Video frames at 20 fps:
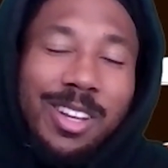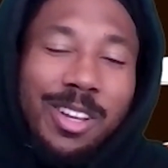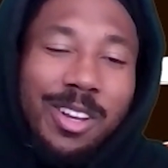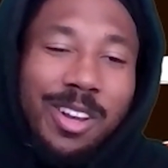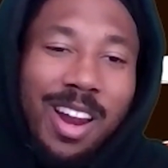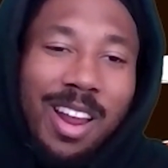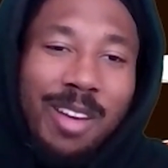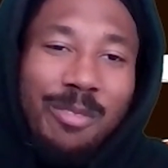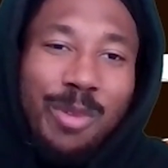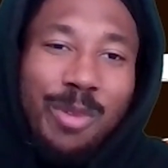you're
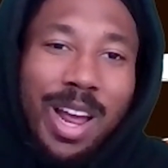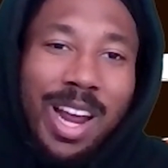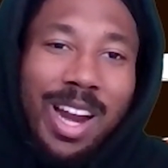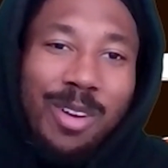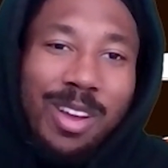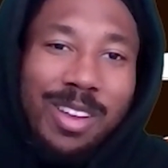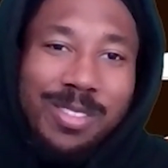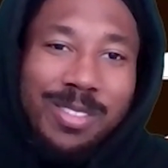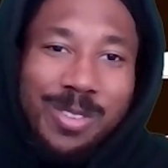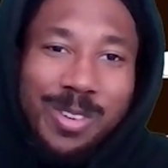going to have bragging
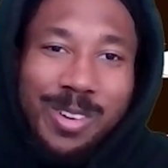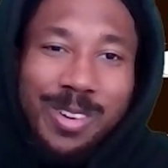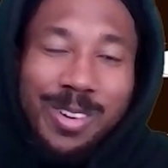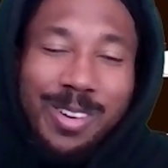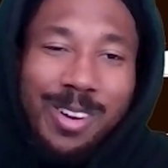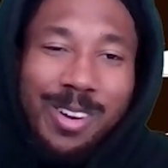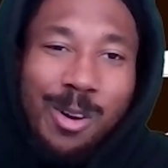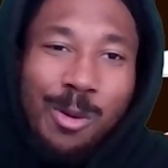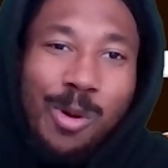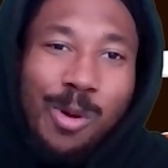rights for
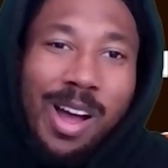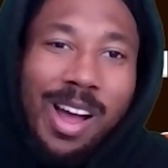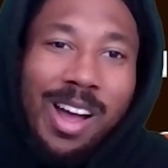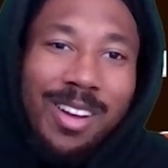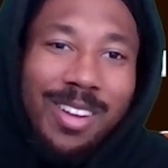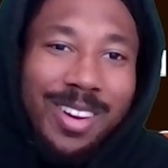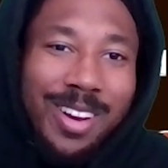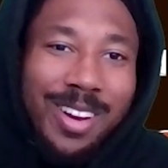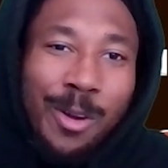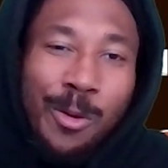a
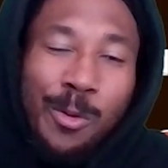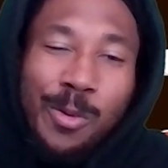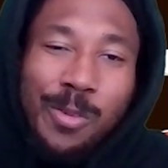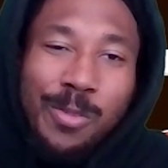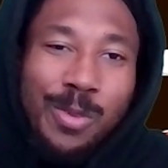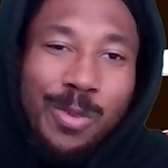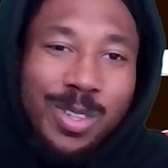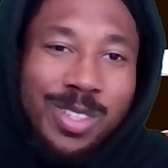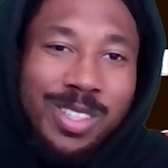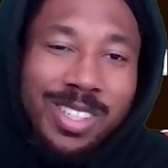while, you know,
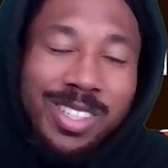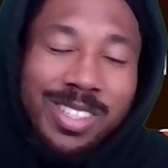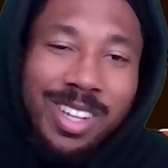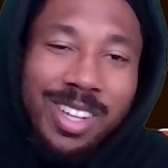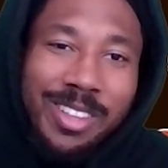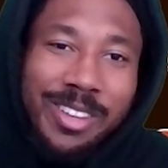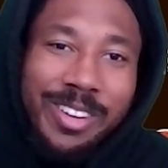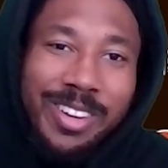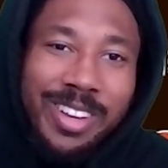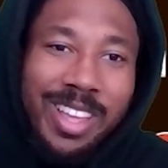if we see each
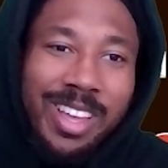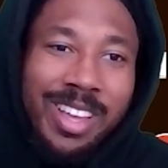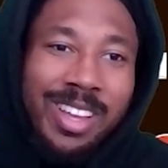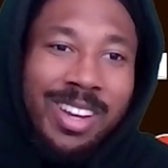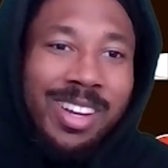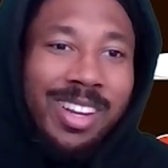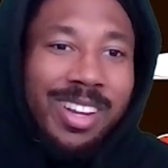other again.